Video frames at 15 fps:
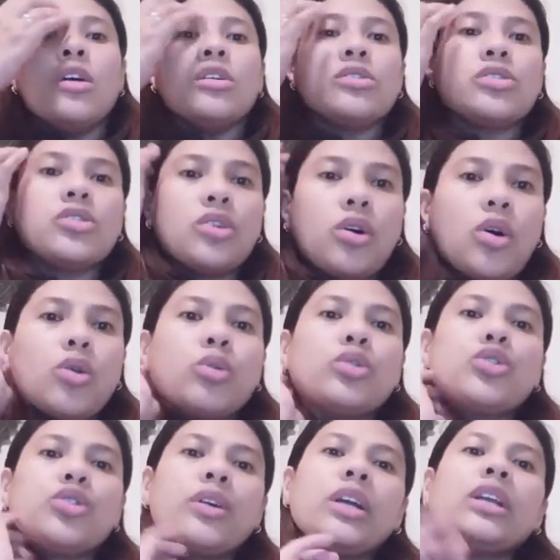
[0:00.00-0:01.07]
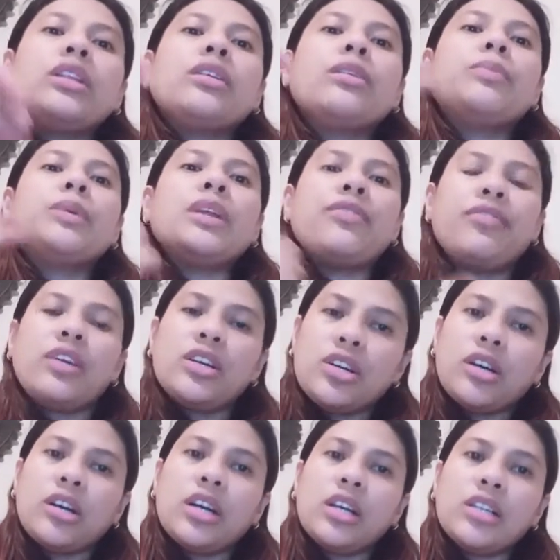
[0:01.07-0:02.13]
So, during the
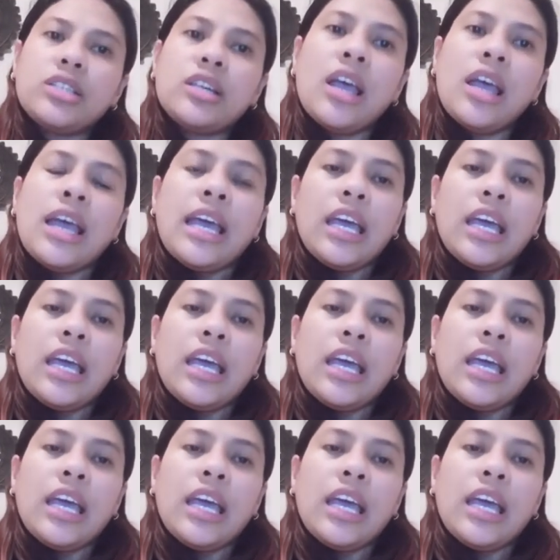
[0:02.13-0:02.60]
beneficiary's